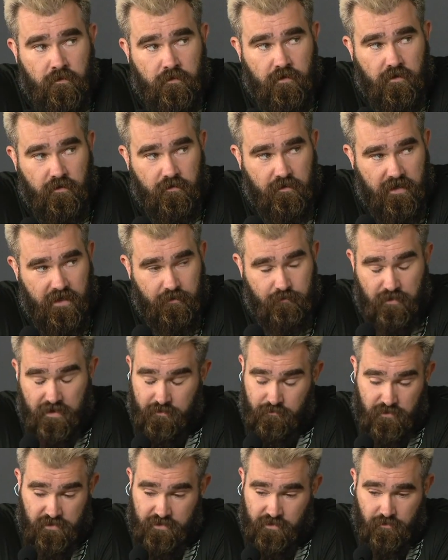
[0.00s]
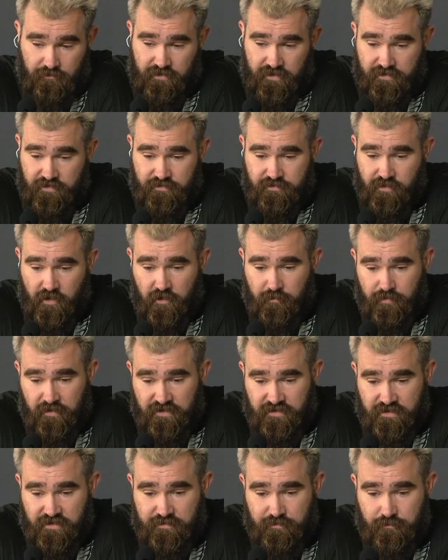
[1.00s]
you know, I, I really don't think this is a hard
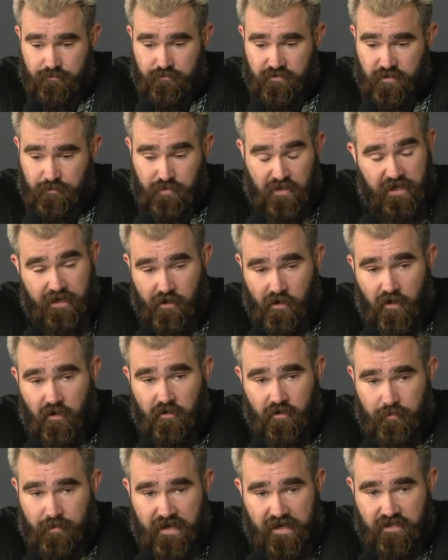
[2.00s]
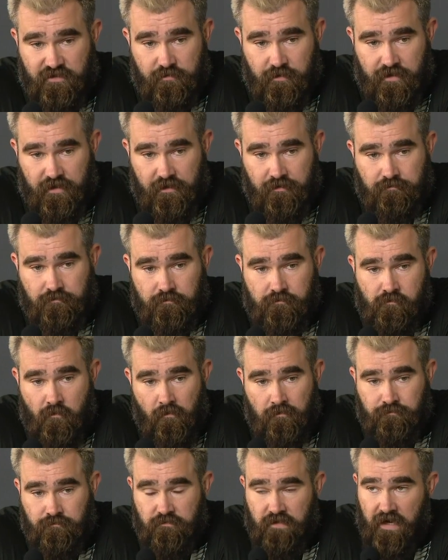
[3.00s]
place to to play at all. To be honest with you,
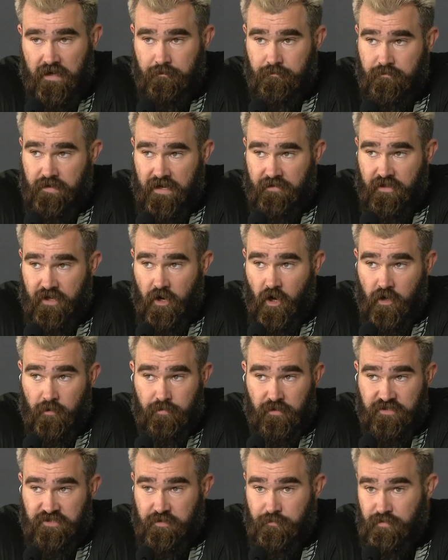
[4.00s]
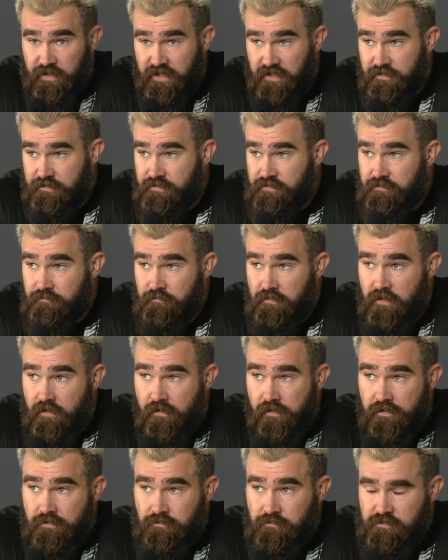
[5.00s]
I, I think a hard place to play is
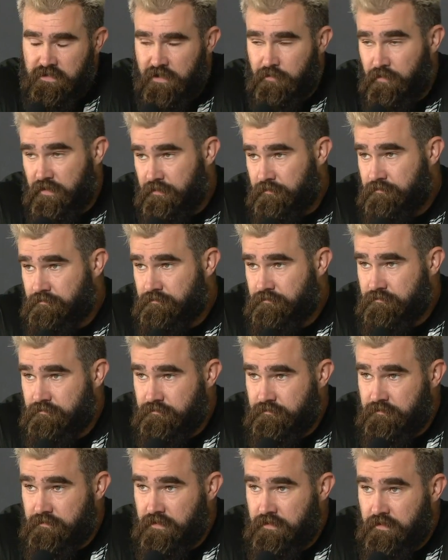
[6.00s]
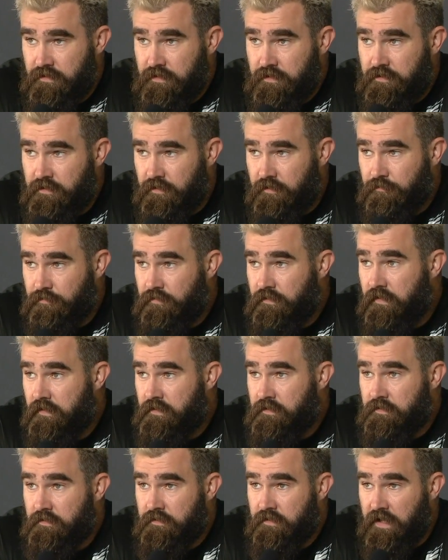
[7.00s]
I don't want to. You know,
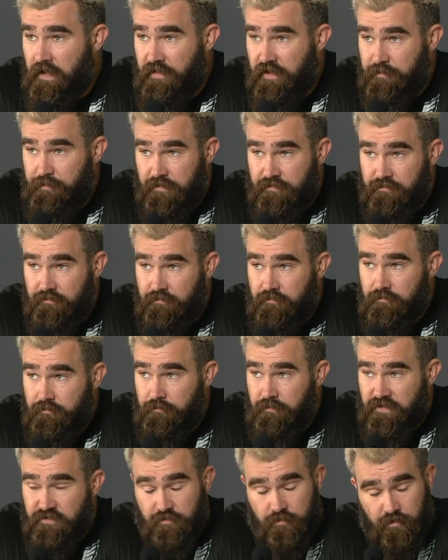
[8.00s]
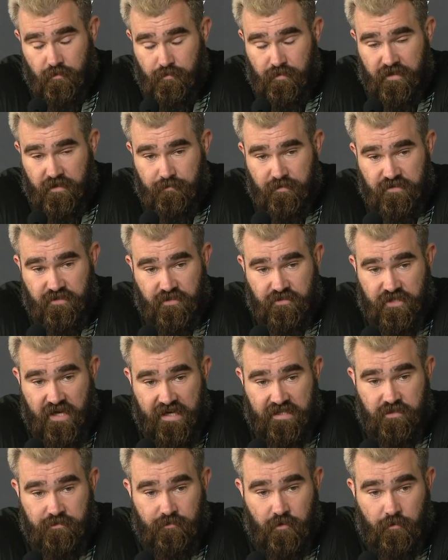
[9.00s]
I think it'd be miserable playing a place like
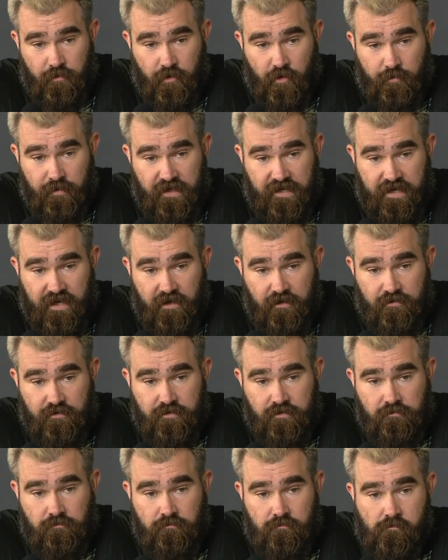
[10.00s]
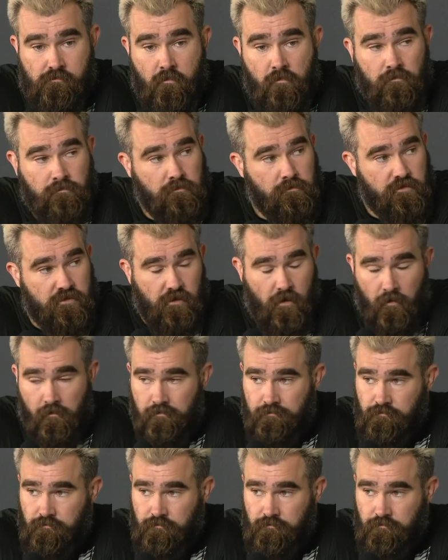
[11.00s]
Jacksonville where nobody cares. So.